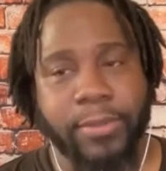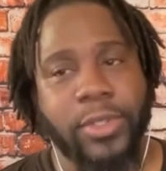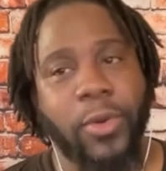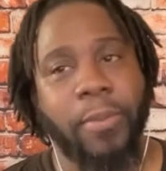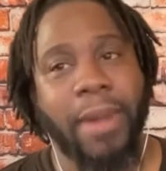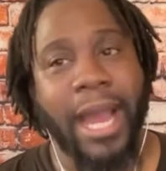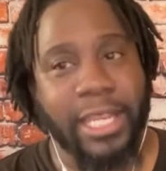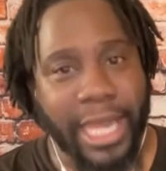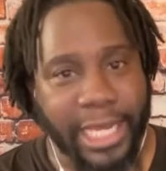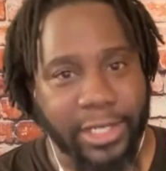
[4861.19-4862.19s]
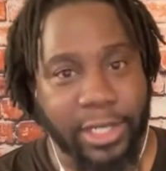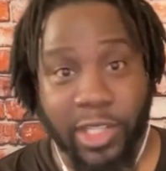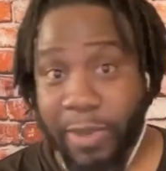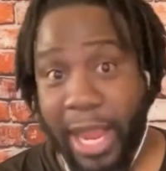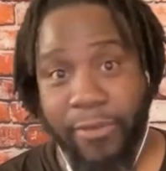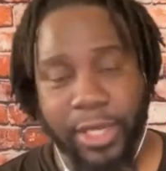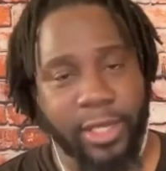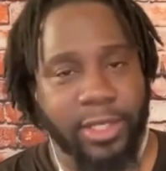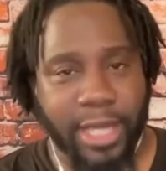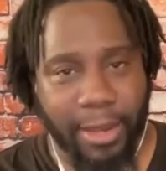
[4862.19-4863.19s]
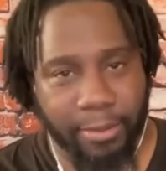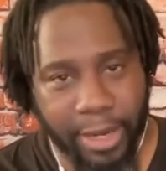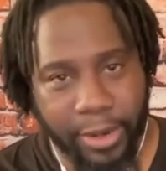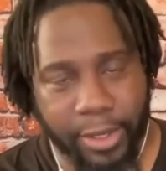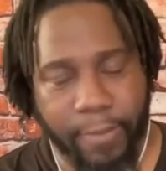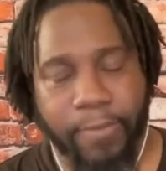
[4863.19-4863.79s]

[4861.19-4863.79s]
So my nation is poverty. It's not American.